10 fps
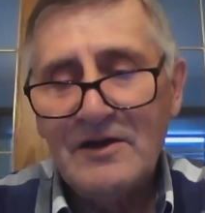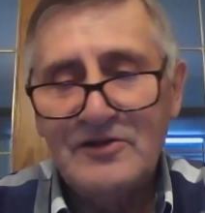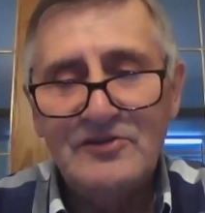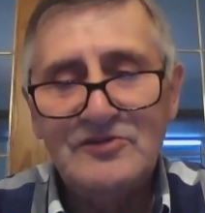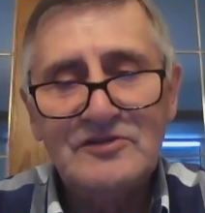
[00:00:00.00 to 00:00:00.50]

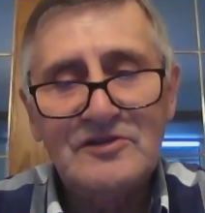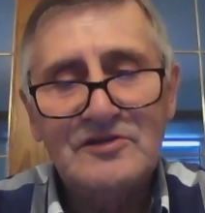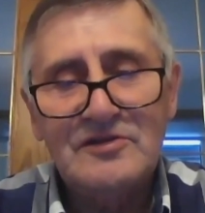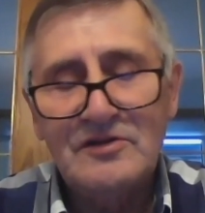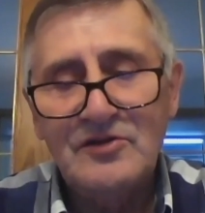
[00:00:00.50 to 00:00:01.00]

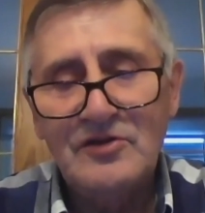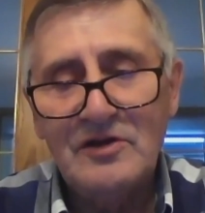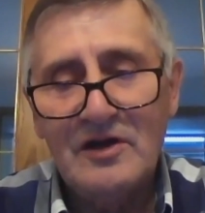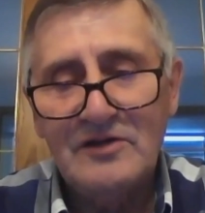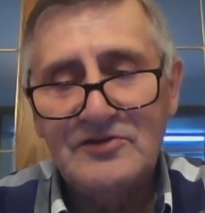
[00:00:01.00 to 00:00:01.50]
Indigenous
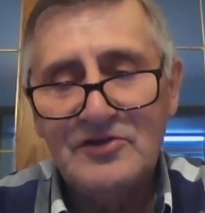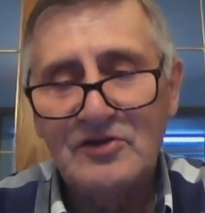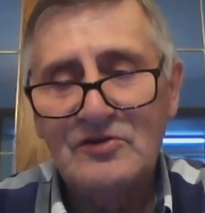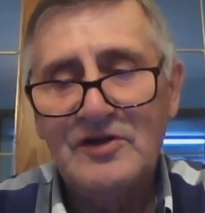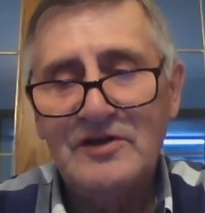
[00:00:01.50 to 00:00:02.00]

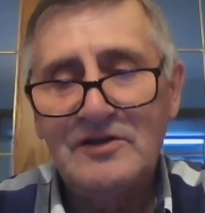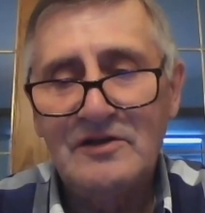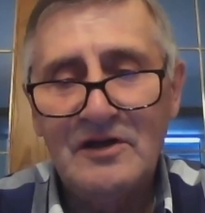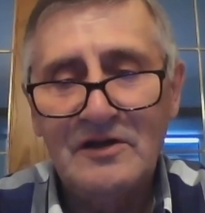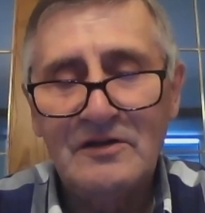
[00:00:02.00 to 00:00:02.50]
children,
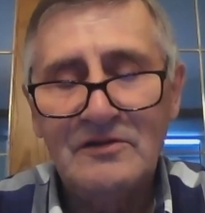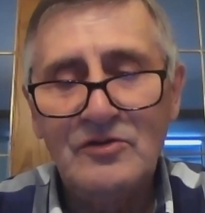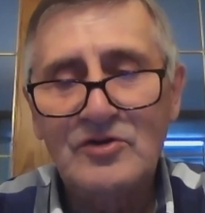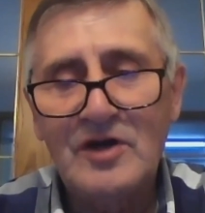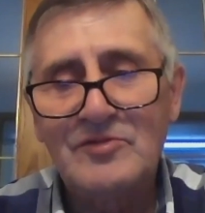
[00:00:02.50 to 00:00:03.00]

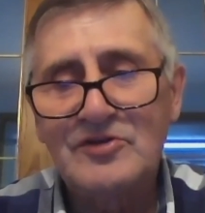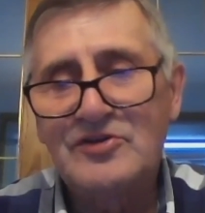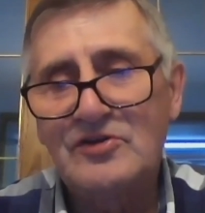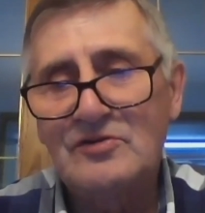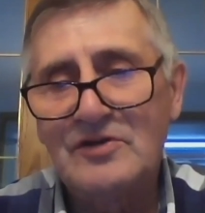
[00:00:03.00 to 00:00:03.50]
newcomer
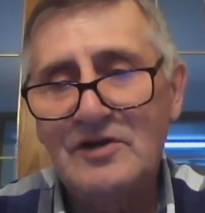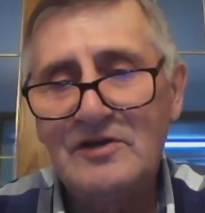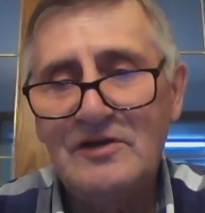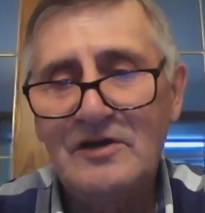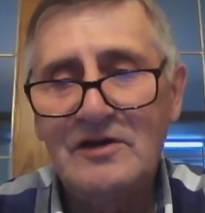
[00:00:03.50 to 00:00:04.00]

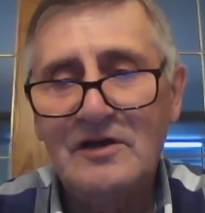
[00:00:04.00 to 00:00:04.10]
children,